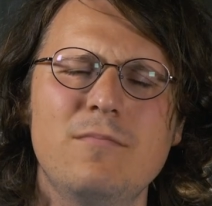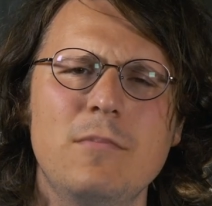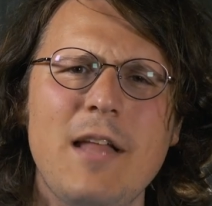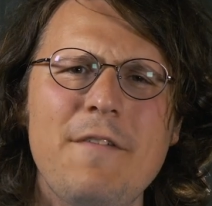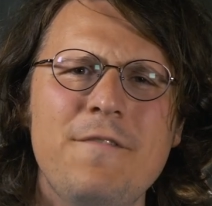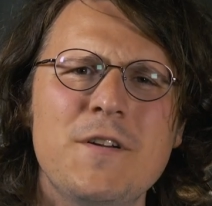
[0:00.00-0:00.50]

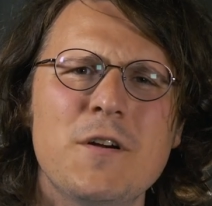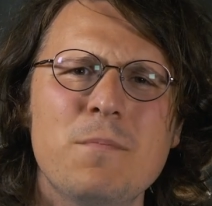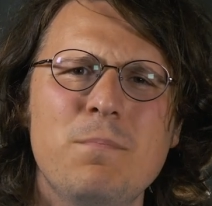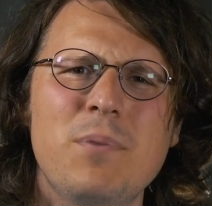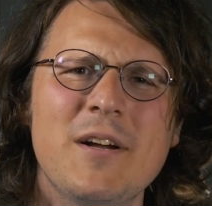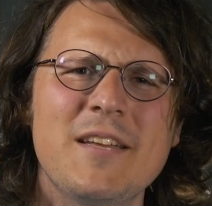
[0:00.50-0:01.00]
left her
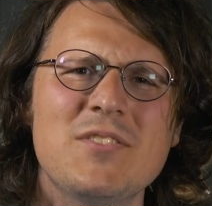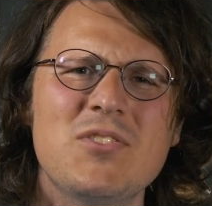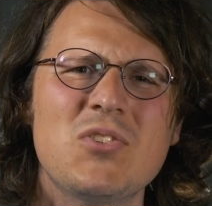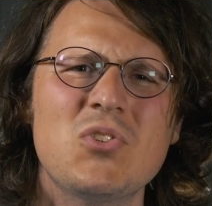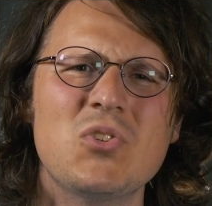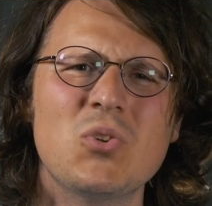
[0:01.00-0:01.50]
book at
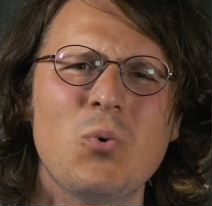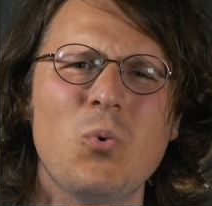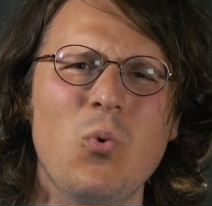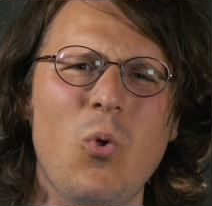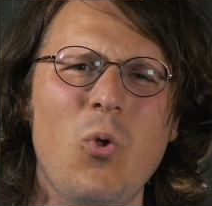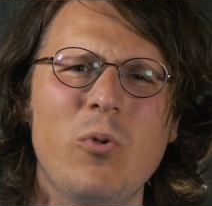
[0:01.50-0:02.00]

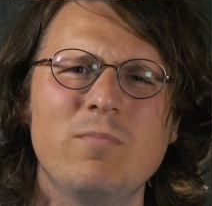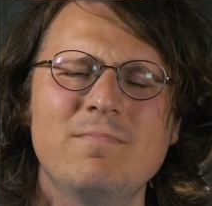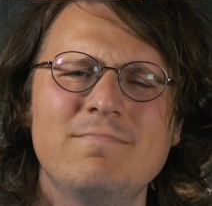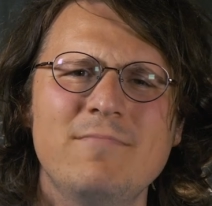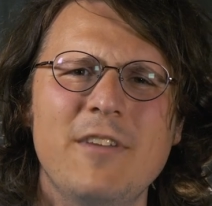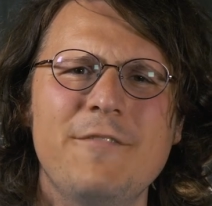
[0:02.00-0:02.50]
school.
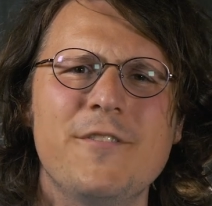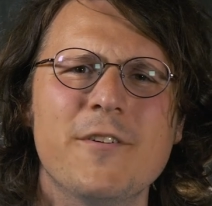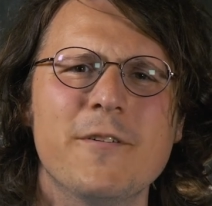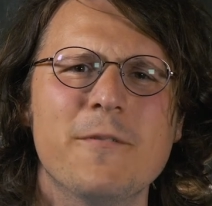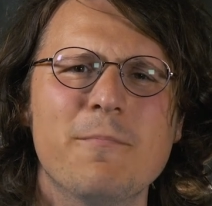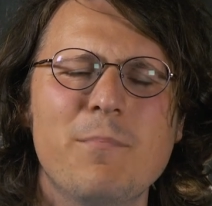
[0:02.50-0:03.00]
Left
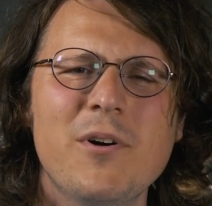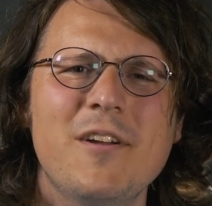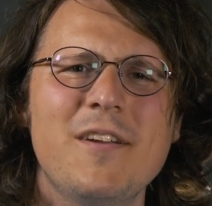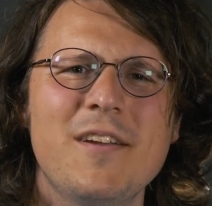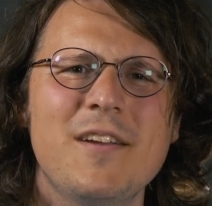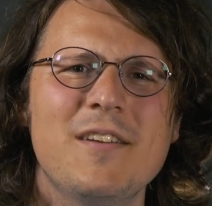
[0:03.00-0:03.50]
her
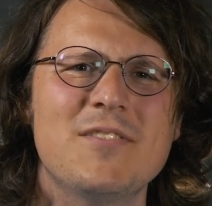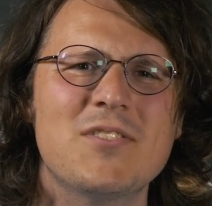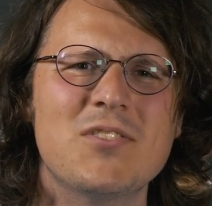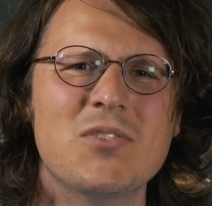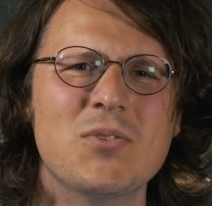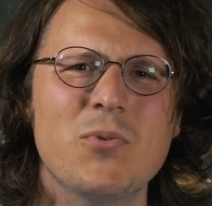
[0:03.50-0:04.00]
book at
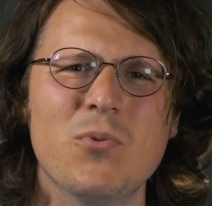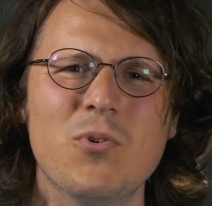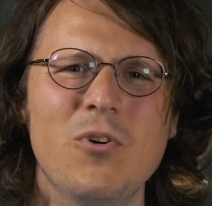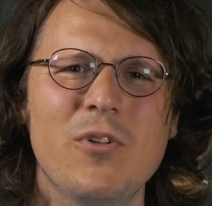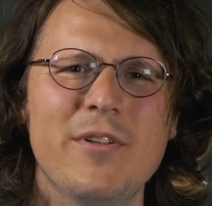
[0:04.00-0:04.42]
school.